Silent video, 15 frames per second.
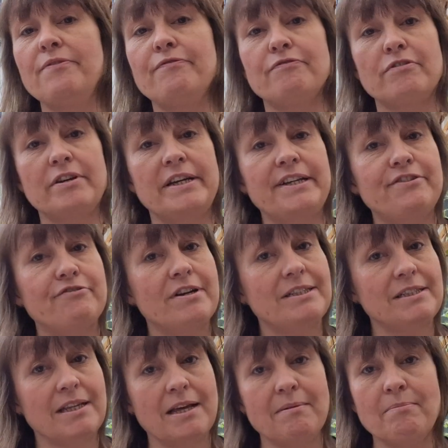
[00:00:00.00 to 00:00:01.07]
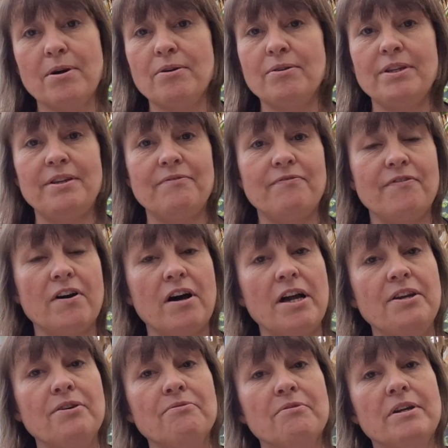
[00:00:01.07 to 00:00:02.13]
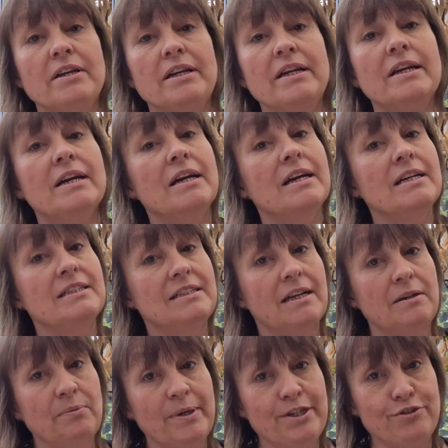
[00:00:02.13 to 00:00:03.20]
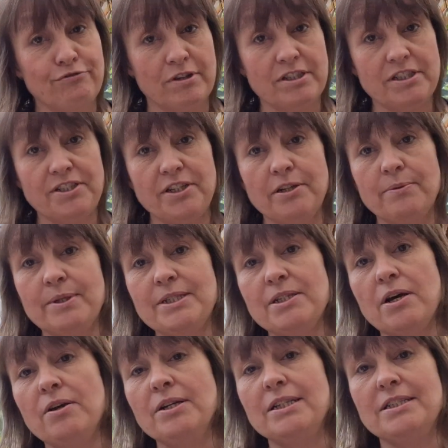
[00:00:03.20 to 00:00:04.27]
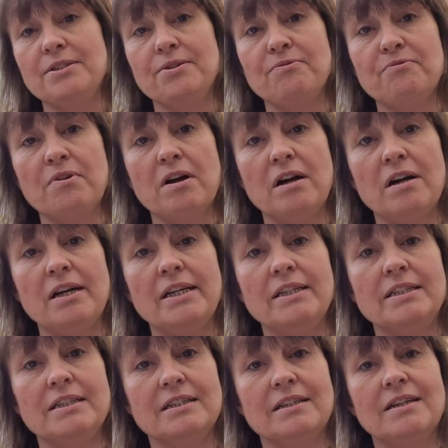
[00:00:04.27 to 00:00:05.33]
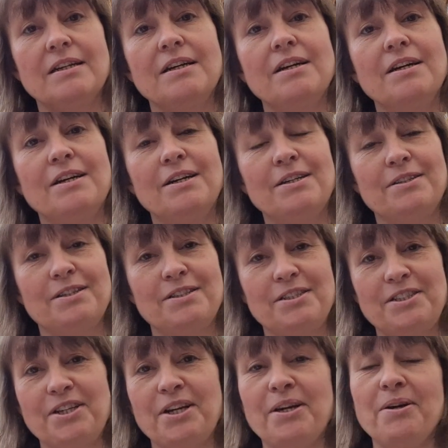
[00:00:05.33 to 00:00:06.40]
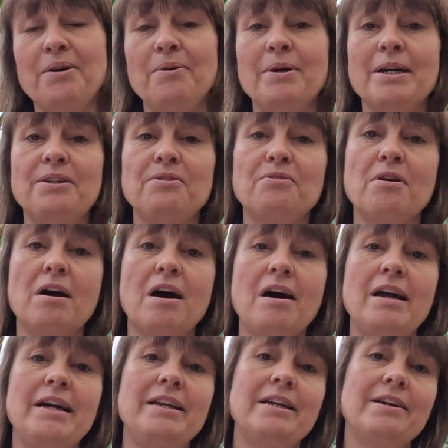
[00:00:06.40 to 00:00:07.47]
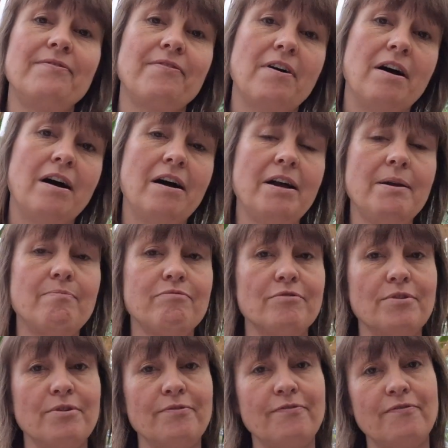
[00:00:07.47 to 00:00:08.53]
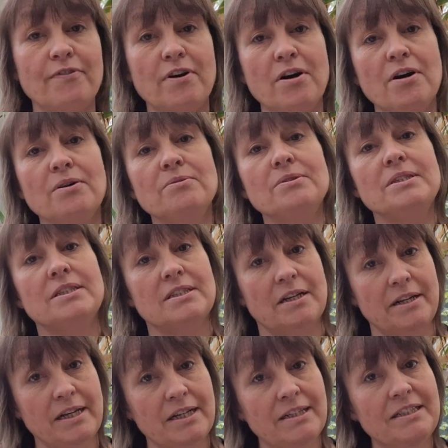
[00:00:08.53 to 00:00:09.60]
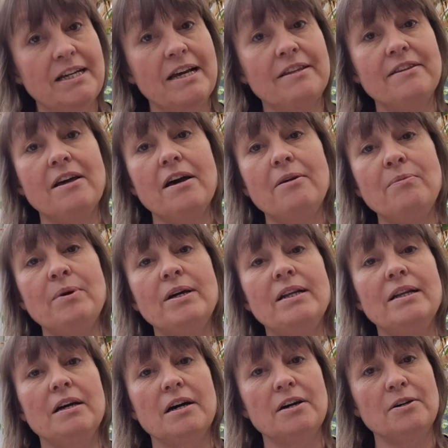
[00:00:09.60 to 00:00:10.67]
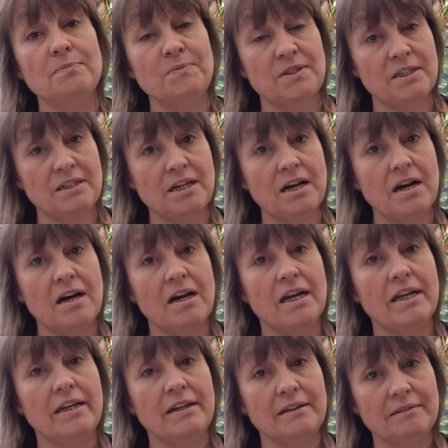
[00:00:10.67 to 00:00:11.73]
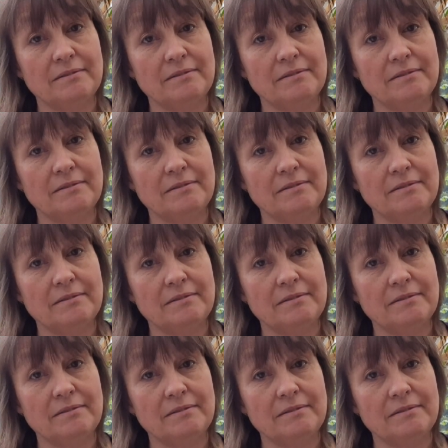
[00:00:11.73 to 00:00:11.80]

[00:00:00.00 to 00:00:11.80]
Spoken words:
free, dressed them both in finery, said, "We trust you as honest and right." The steward cried, "If I prove false, an ill death I will hope to die."